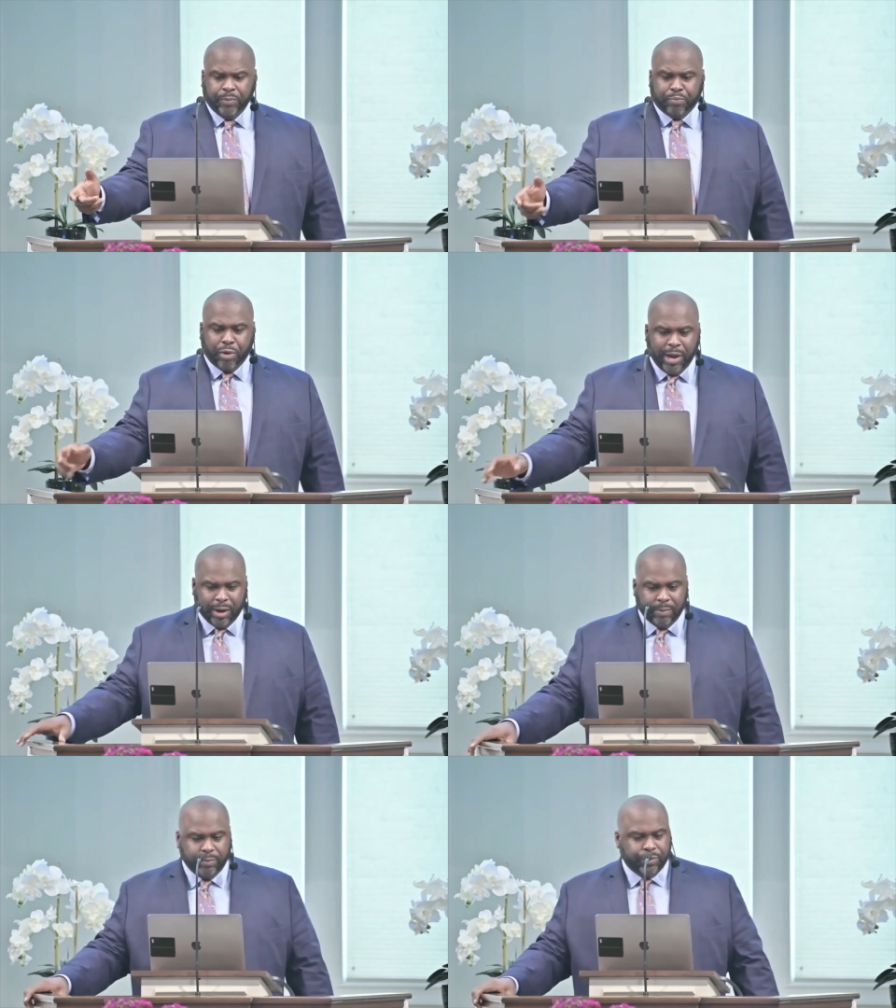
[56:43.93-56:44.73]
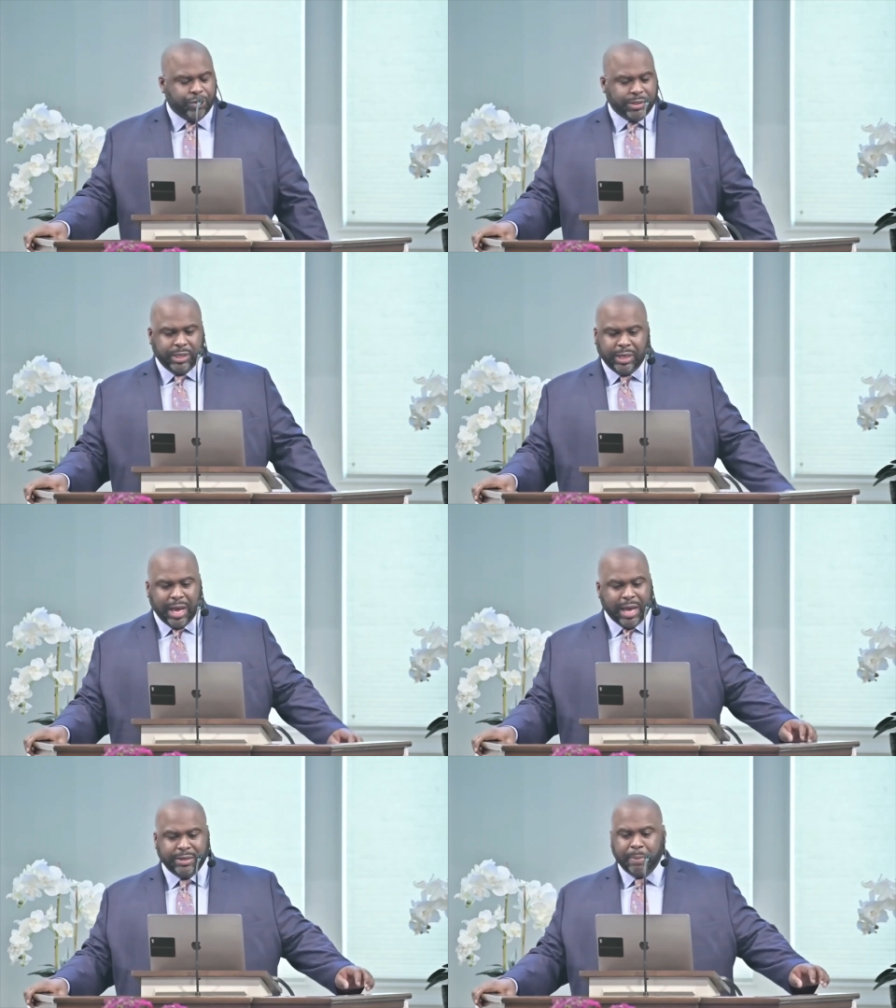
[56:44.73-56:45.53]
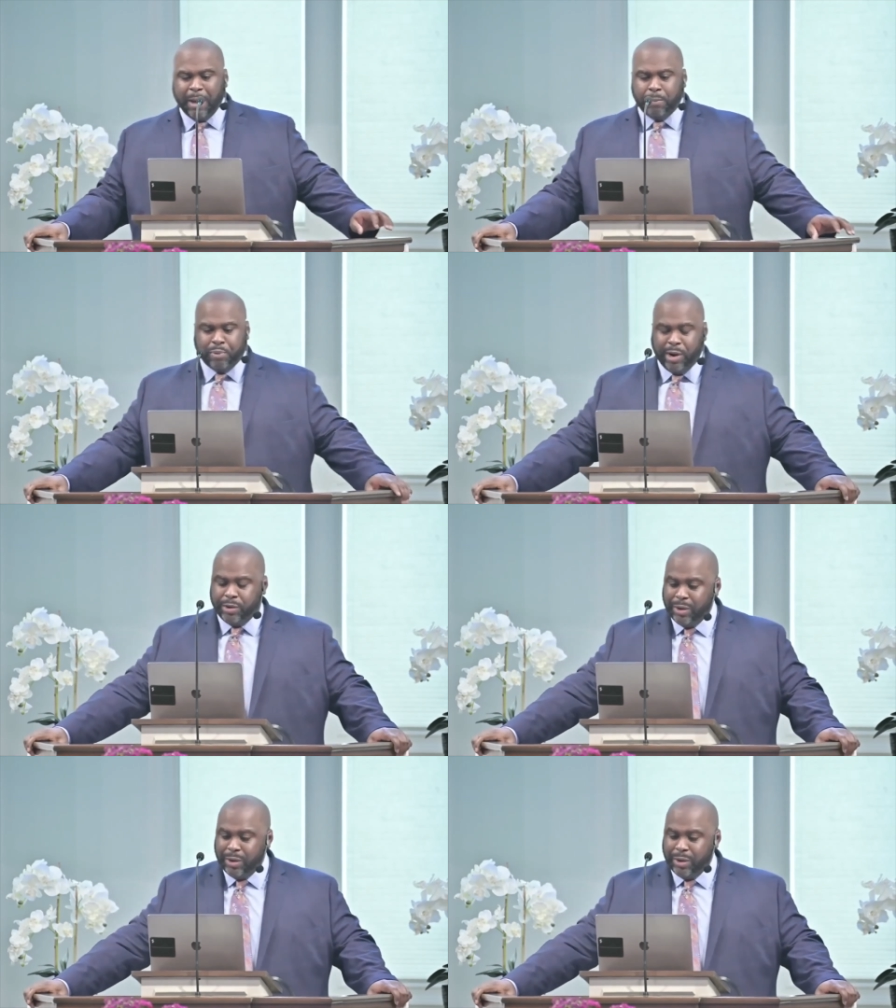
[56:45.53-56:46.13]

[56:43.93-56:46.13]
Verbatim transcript: Prayer, trust in God is about prayer.